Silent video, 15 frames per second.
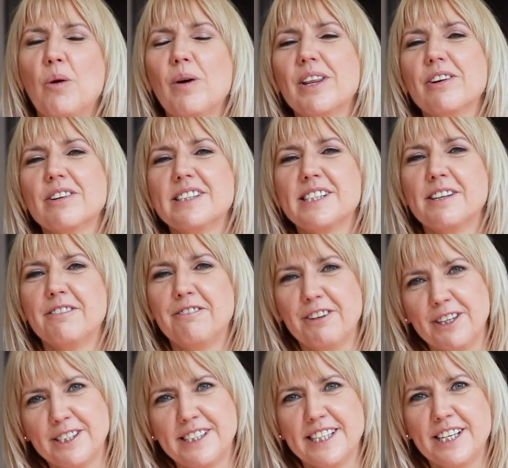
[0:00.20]
Whether it's the
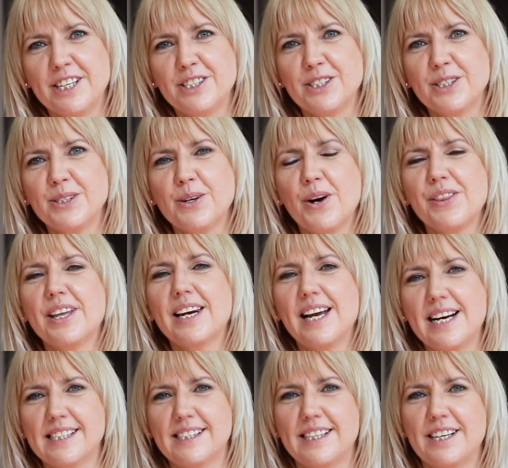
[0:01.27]
first thing you do or the
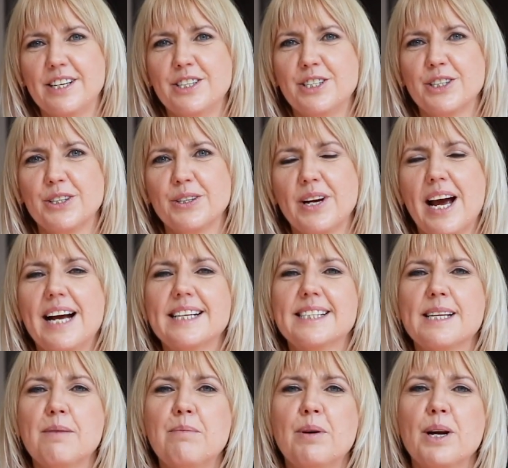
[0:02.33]
last thing you do, at
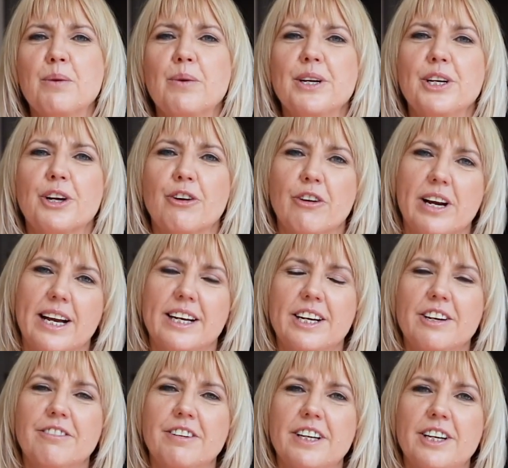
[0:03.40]
some point when you're creating
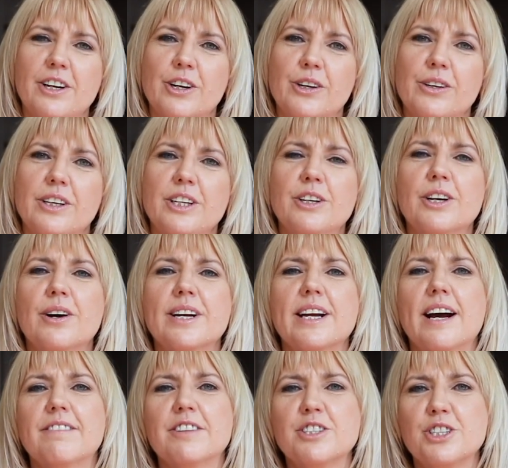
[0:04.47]
your video, you're going to
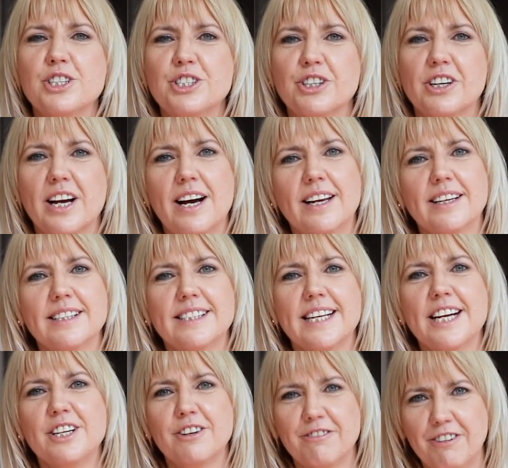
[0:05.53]
have to choose your colors
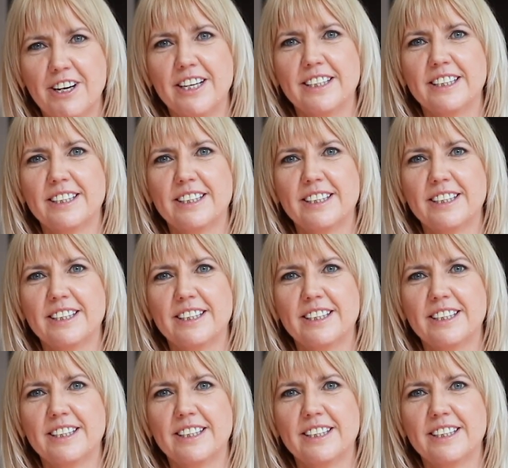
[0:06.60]
and your font.